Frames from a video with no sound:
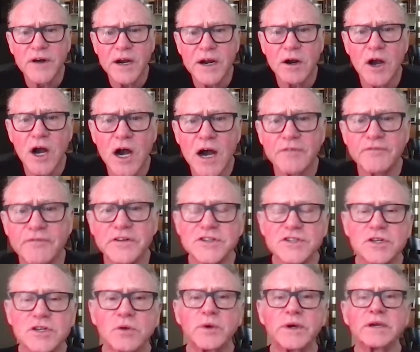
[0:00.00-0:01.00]
Notify our
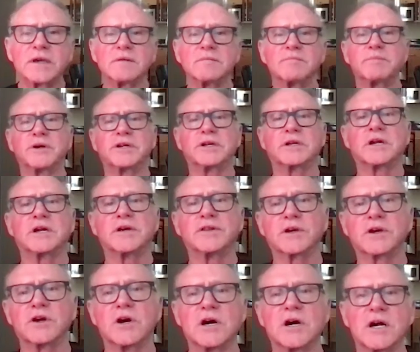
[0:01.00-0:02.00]
office so we can put it on the
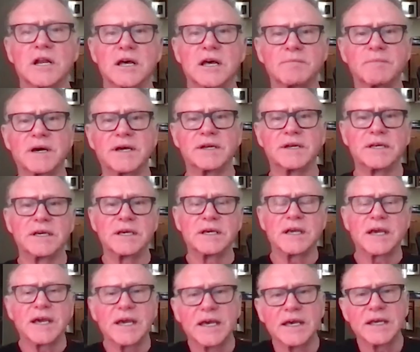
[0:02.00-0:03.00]
call on
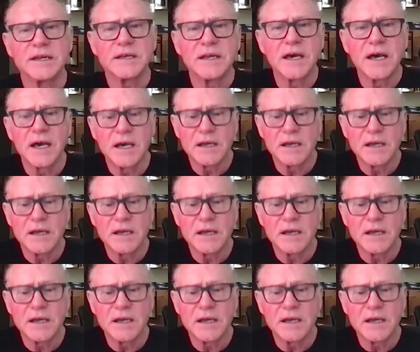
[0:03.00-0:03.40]
Monday and